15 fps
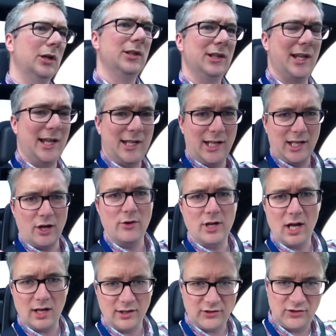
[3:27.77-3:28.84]
like a
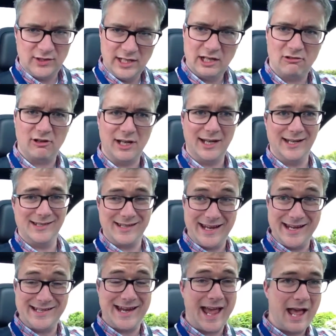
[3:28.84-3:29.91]
go-kart steering
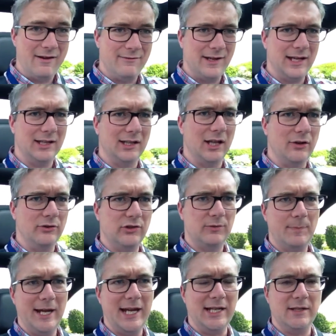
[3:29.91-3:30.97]
is heavy at low
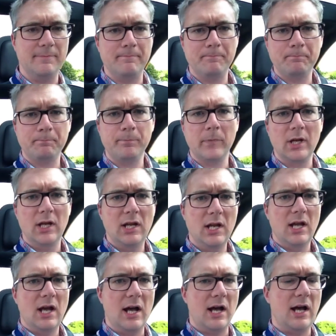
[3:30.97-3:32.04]
speed.
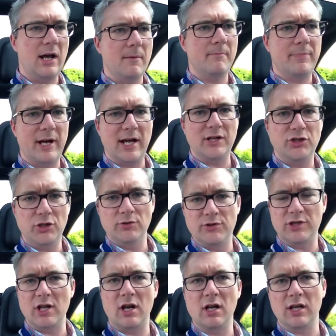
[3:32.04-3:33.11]
But as you
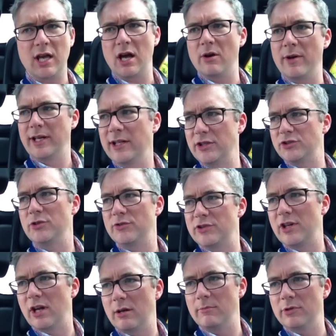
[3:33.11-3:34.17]
start going and as you
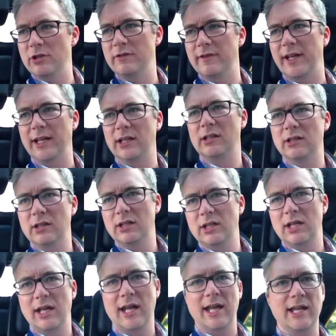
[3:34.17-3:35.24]
start moving,
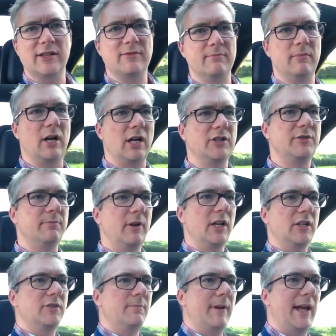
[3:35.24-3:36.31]
it's much
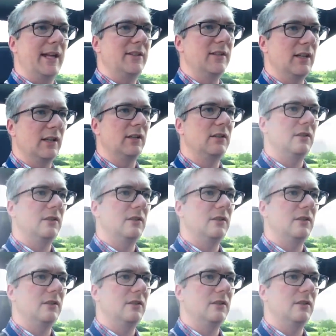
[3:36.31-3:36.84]
better.